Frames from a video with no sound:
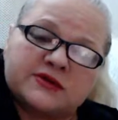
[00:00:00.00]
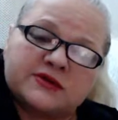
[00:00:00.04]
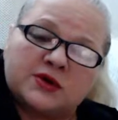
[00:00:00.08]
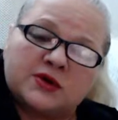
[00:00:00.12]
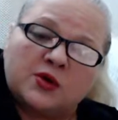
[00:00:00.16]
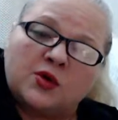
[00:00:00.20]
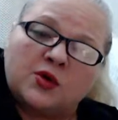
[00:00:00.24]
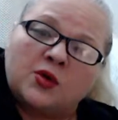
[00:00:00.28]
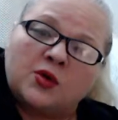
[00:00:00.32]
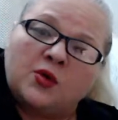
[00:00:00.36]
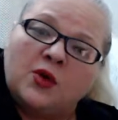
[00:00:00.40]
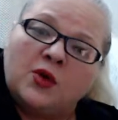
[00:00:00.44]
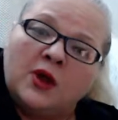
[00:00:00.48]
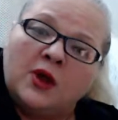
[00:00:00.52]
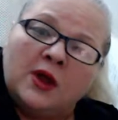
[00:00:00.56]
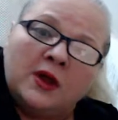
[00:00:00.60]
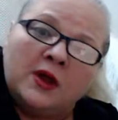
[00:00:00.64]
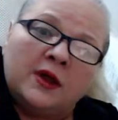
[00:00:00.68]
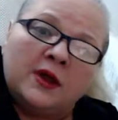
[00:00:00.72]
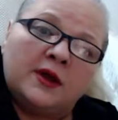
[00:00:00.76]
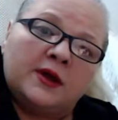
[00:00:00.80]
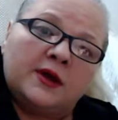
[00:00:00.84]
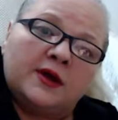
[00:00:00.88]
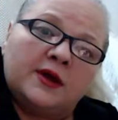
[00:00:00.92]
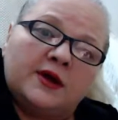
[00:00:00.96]
So
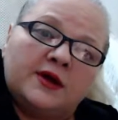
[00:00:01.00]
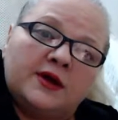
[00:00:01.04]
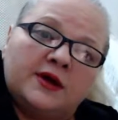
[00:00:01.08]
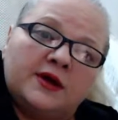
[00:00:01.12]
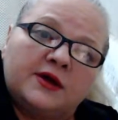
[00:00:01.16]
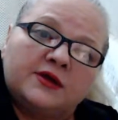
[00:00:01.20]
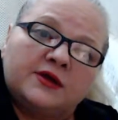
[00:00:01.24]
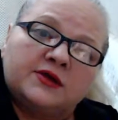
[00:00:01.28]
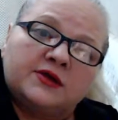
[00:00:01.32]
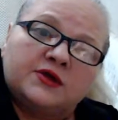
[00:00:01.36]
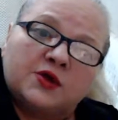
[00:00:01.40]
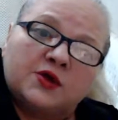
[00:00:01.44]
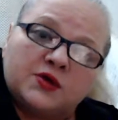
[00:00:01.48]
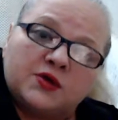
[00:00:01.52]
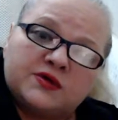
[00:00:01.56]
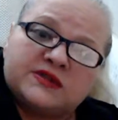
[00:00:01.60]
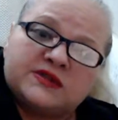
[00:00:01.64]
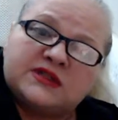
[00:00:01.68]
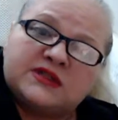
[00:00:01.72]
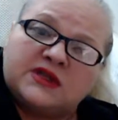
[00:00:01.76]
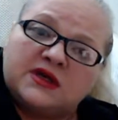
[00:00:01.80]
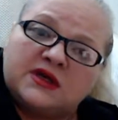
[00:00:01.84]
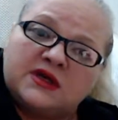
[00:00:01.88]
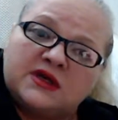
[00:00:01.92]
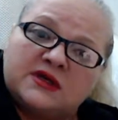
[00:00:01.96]
those
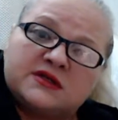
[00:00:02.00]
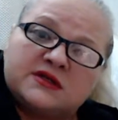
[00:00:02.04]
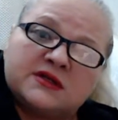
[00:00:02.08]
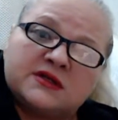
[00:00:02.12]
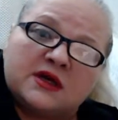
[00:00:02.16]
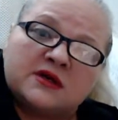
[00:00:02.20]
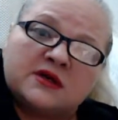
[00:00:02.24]
things are